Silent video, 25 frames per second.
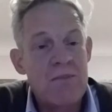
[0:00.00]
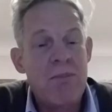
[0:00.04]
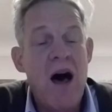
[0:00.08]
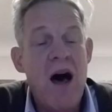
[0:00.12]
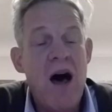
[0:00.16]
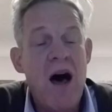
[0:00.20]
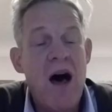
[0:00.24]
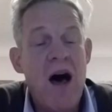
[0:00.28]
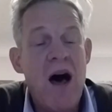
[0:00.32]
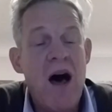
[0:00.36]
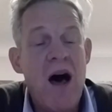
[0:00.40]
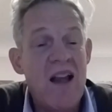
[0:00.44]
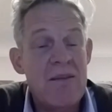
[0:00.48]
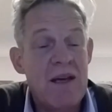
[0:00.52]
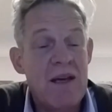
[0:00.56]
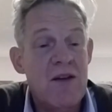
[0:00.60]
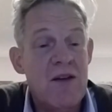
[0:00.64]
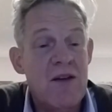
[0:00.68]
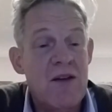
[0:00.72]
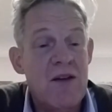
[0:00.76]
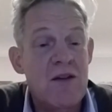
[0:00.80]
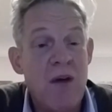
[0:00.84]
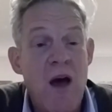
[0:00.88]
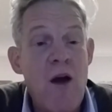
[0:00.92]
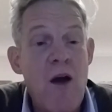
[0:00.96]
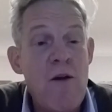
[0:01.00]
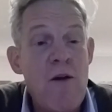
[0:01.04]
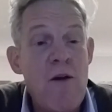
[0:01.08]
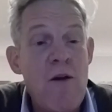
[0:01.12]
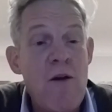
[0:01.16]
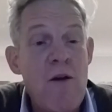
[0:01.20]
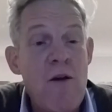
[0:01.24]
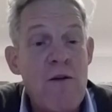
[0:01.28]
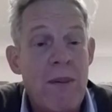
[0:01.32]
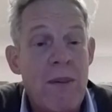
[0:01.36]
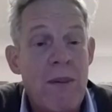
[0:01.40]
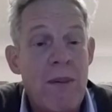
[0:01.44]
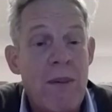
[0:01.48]
and it's partly because
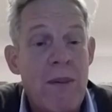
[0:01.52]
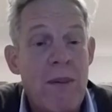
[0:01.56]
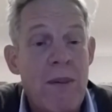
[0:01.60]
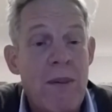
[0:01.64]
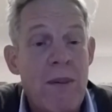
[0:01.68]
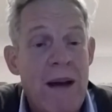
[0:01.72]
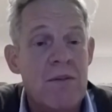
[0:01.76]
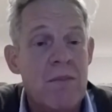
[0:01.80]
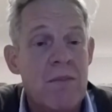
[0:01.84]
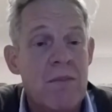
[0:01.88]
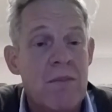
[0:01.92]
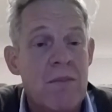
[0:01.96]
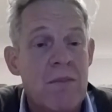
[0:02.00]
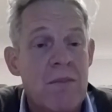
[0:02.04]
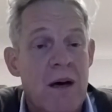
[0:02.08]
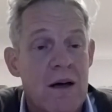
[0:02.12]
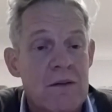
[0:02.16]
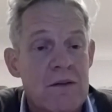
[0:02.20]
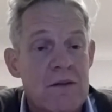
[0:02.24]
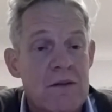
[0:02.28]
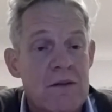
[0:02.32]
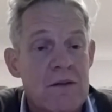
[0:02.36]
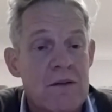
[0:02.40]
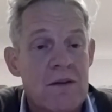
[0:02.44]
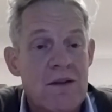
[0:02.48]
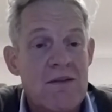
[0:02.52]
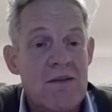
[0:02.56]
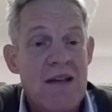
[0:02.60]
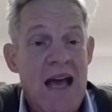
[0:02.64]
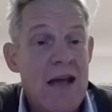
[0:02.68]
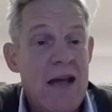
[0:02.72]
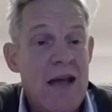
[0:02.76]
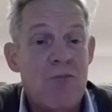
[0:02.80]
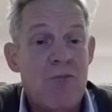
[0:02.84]
overall power demand